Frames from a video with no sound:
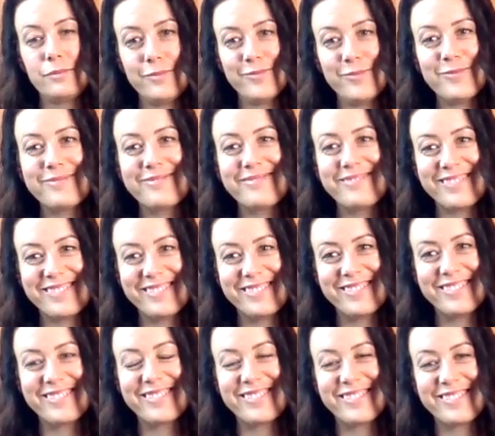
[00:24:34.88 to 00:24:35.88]

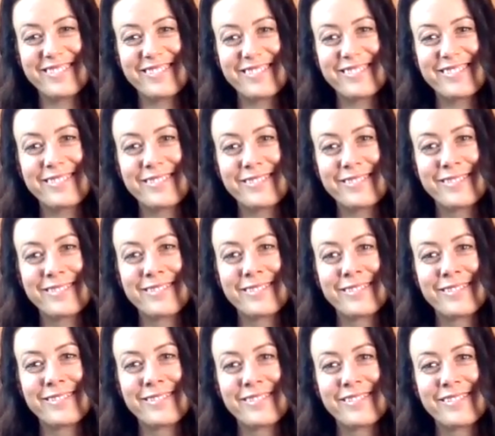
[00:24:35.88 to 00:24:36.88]

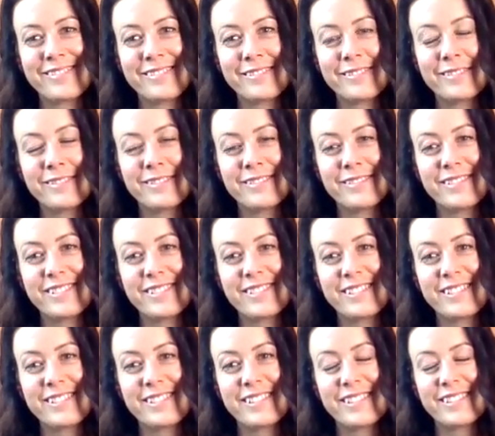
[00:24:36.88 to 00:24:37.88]

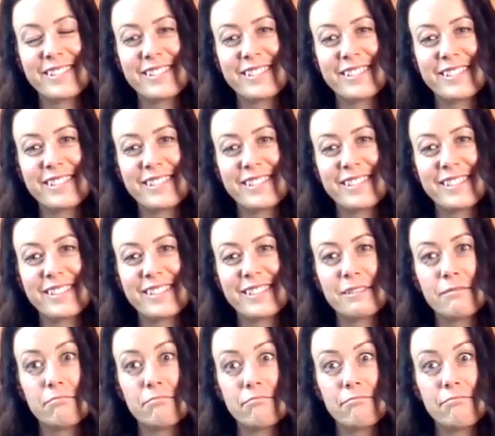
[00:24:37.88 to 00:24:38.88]

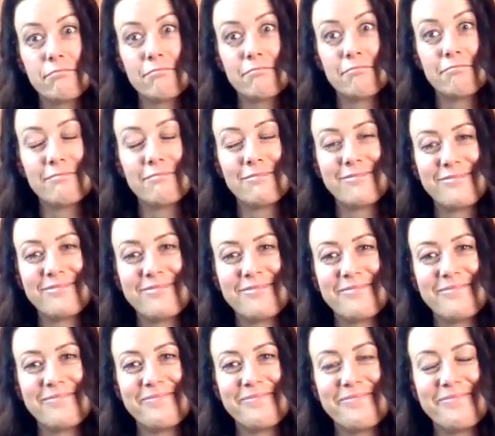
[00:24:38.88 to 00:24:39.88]

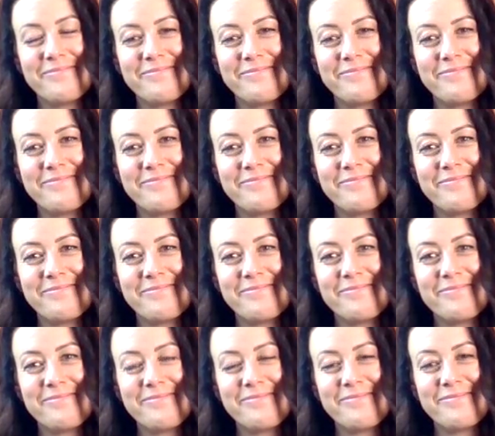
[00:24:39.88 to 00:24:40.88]

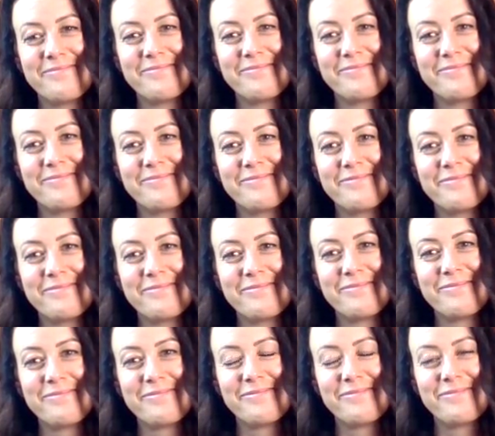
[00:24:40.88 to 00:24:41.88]

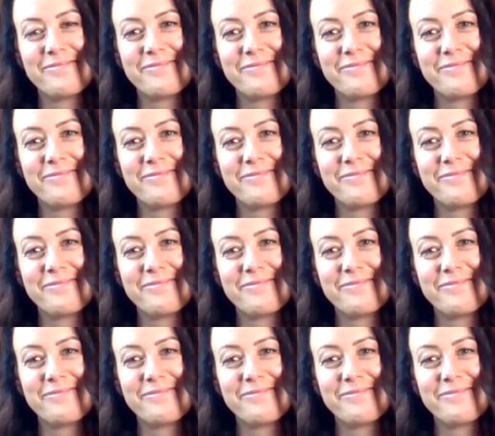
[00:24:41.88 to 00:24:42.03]
(not speaking)